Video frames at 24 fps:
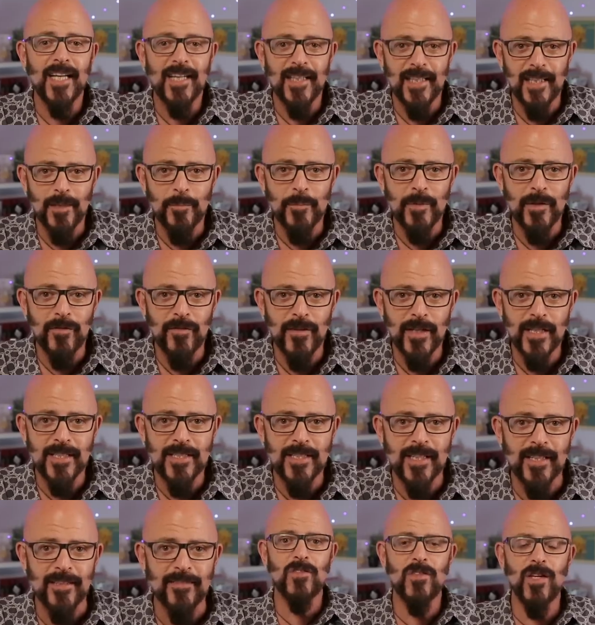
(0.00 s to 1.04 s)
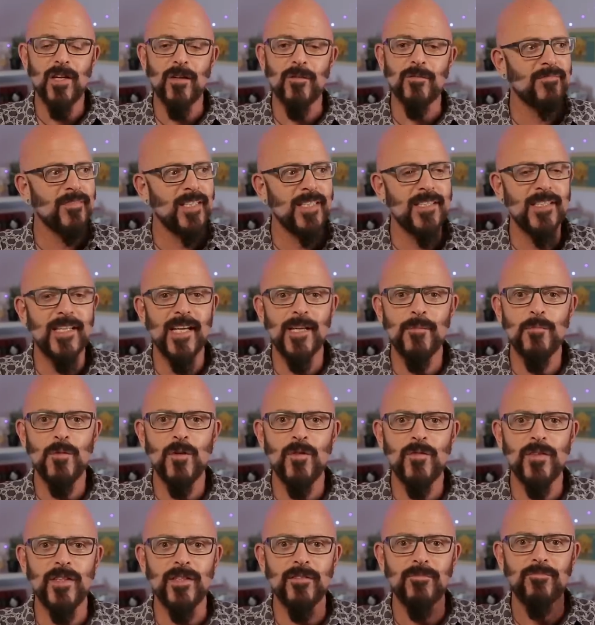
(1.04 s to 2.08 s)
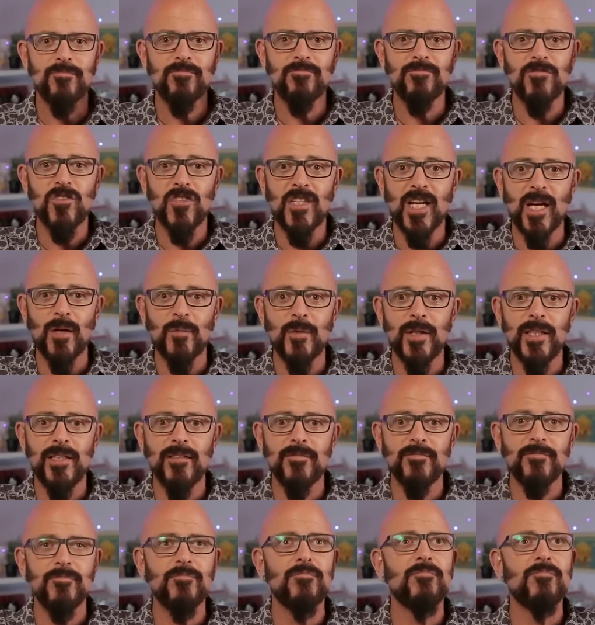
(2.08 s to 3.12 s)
I'll help you fix it. So let's get moving, shall we?